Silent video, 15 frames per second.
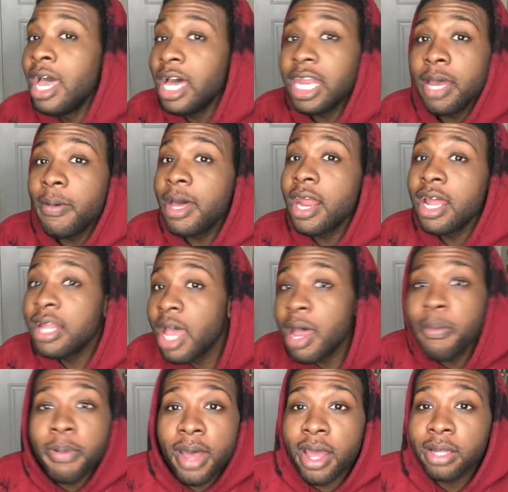
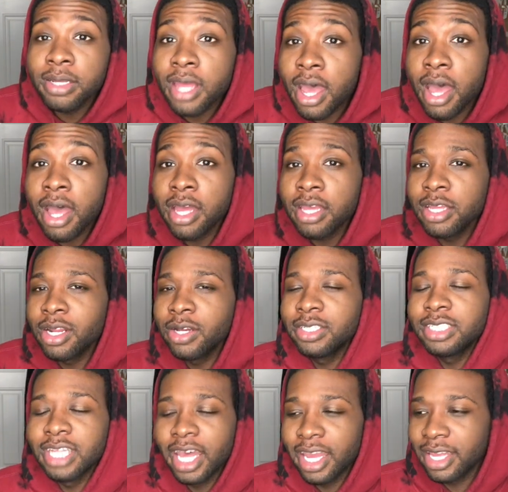you know,
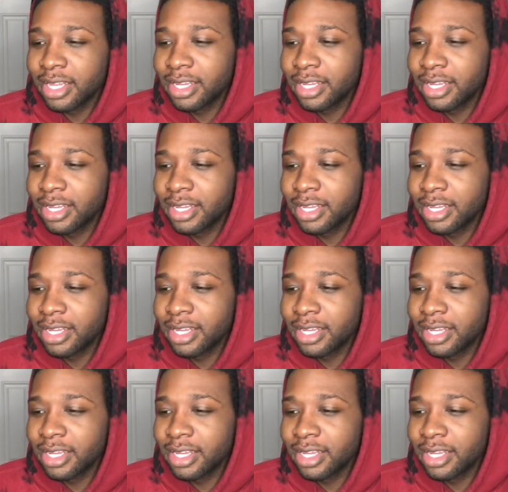it's like